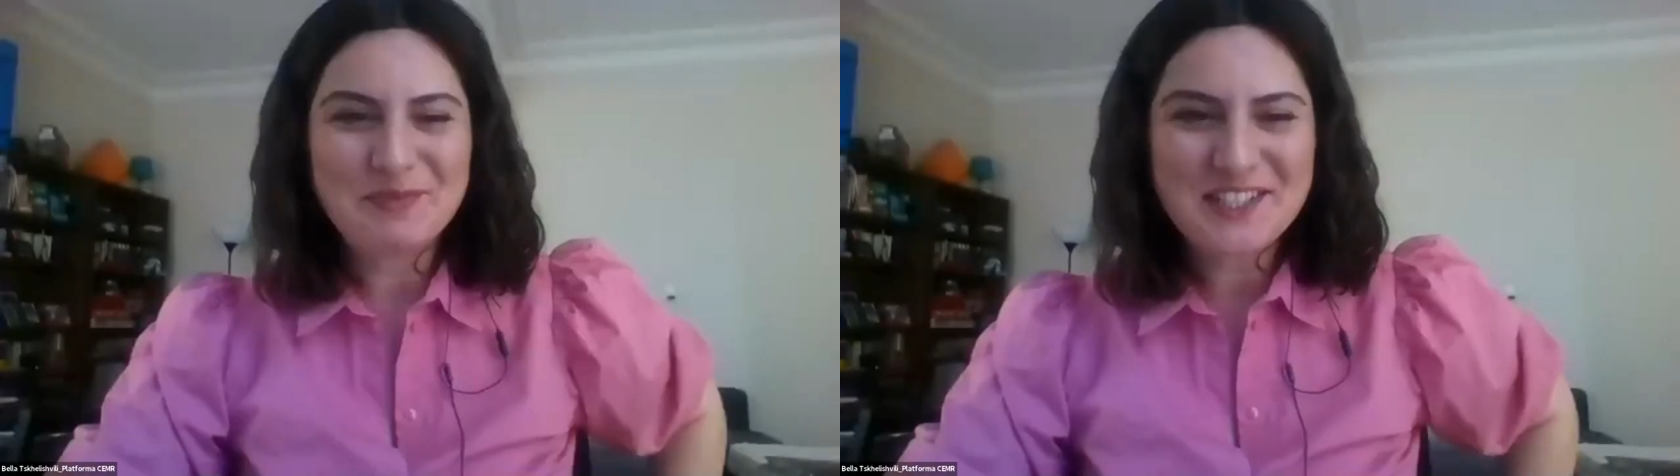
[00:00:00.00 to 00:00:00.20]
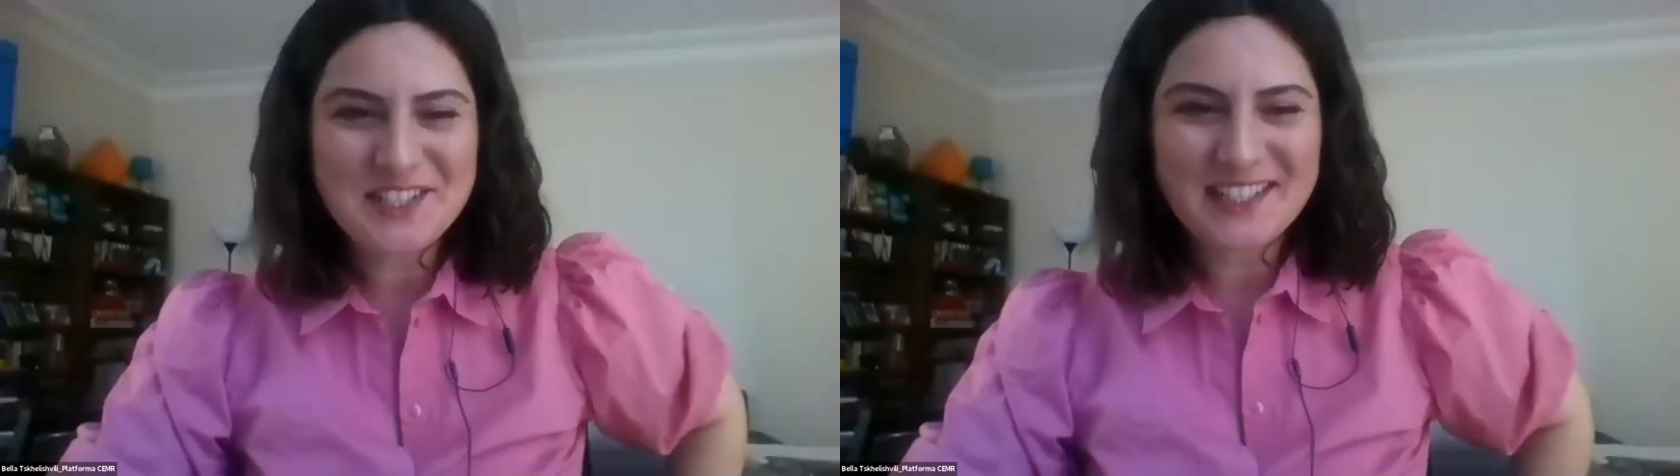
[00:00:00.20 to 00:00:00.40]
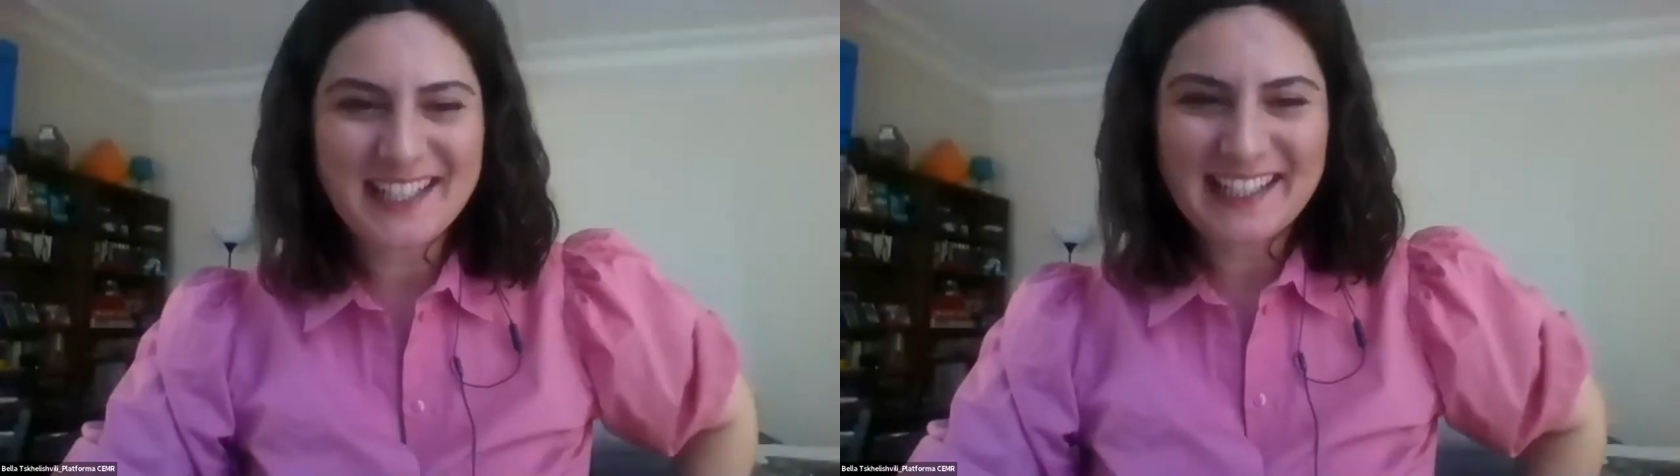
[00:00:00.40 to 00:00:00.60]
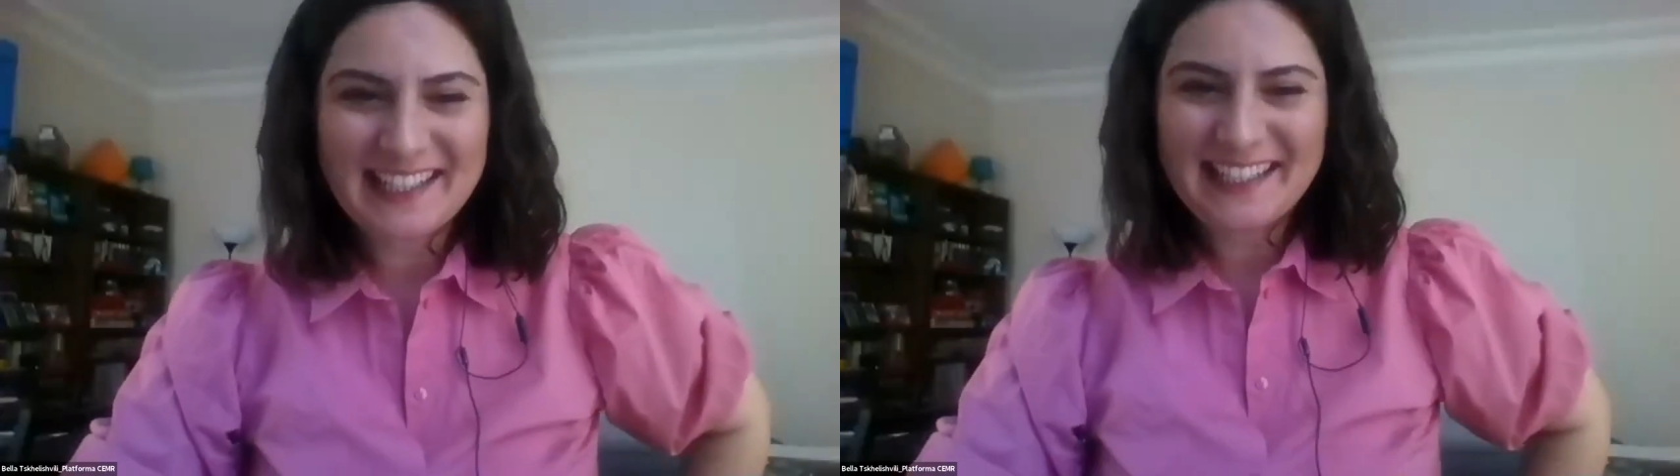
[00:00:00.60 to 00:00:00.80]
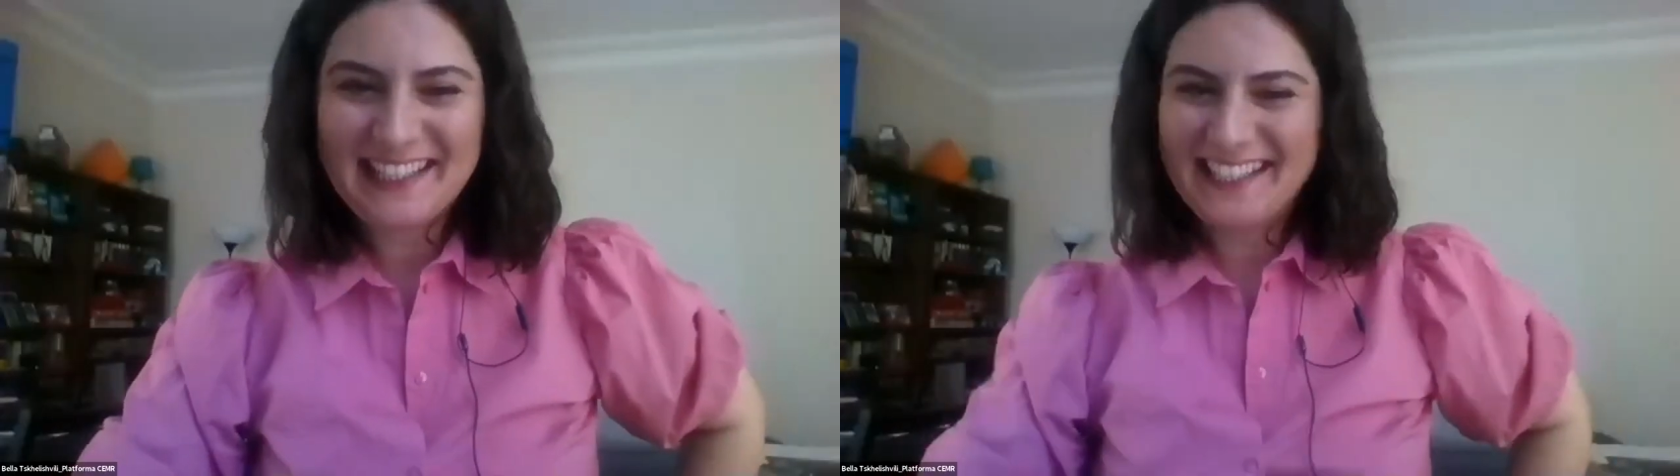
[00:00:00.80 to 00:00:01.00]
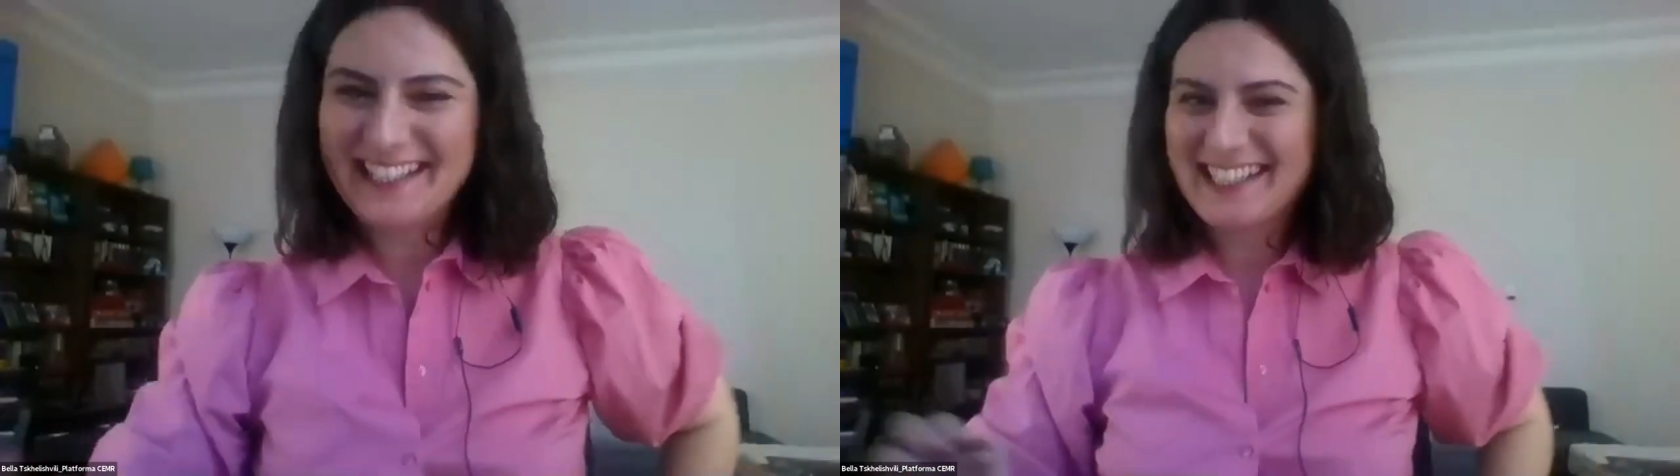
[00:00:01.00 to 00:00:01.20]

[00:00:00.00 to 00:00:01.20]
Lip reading: much, kindly.